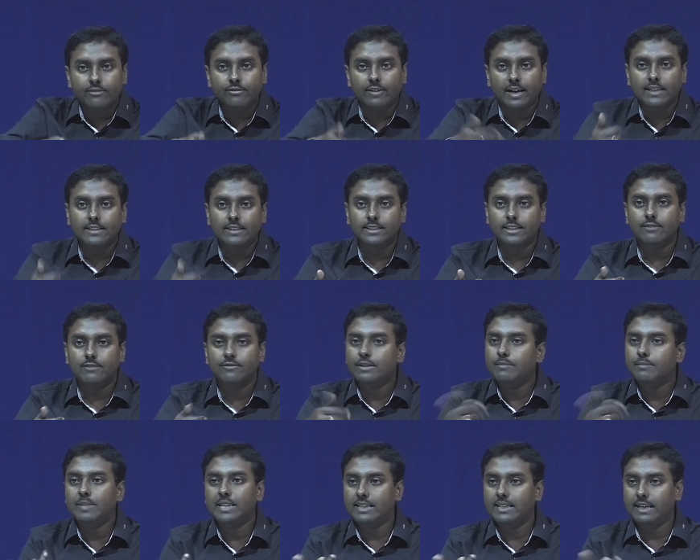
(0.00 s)
phase shift
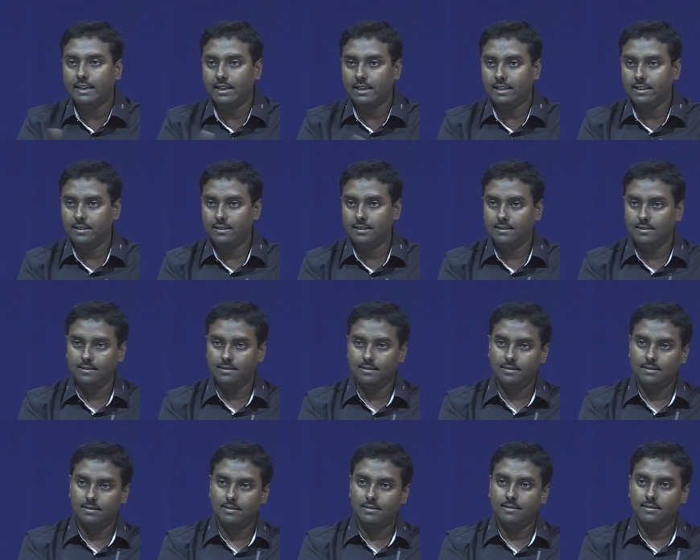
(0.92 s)
immediately
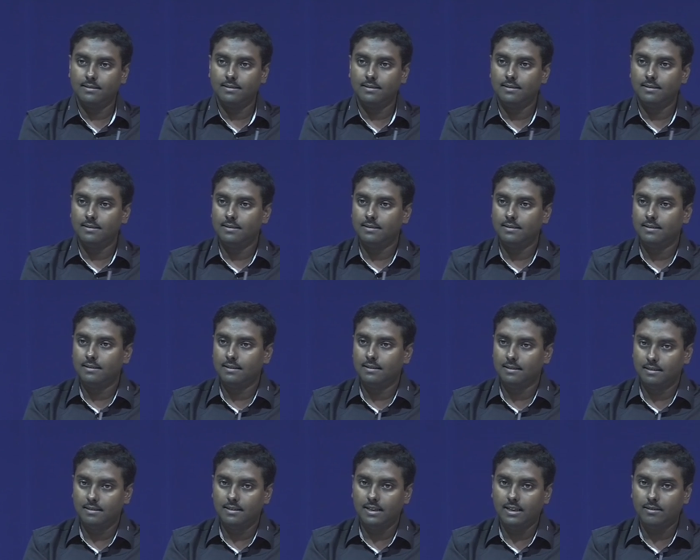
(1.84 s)

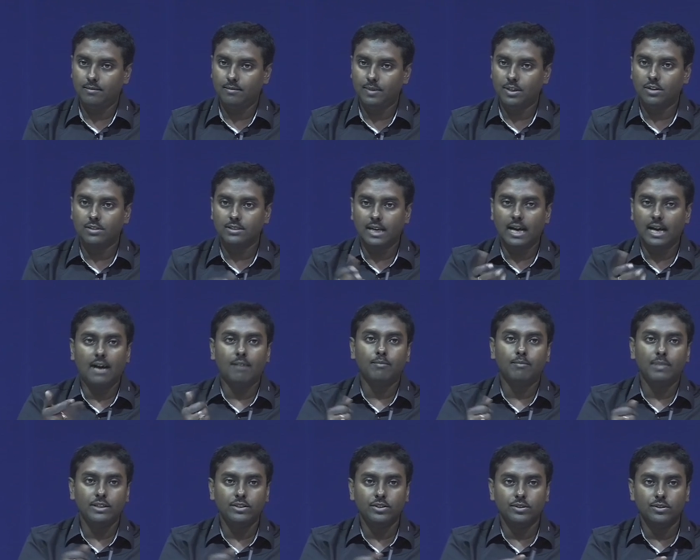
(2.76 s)
right because the
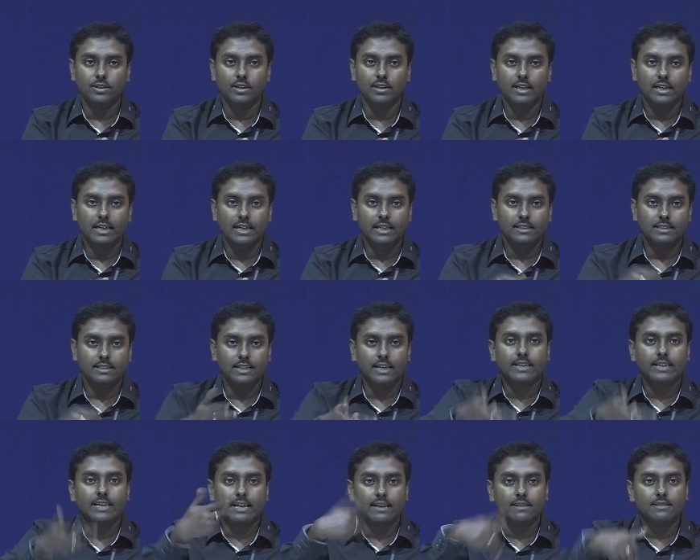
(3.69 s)
amplitude is just,
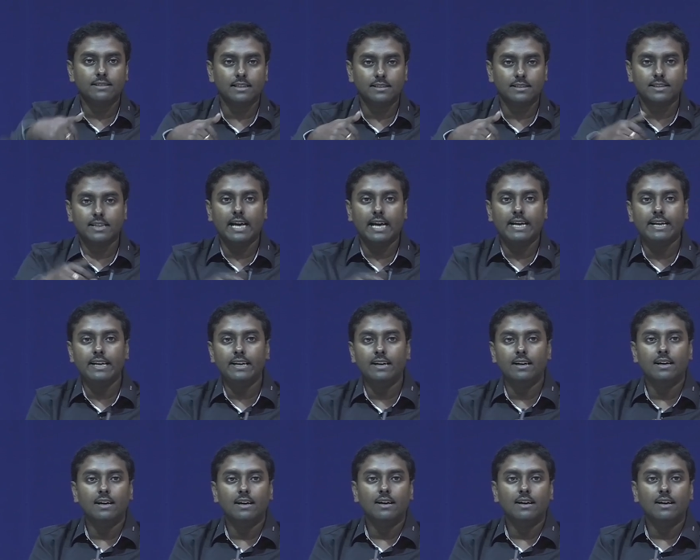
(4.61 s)
just getting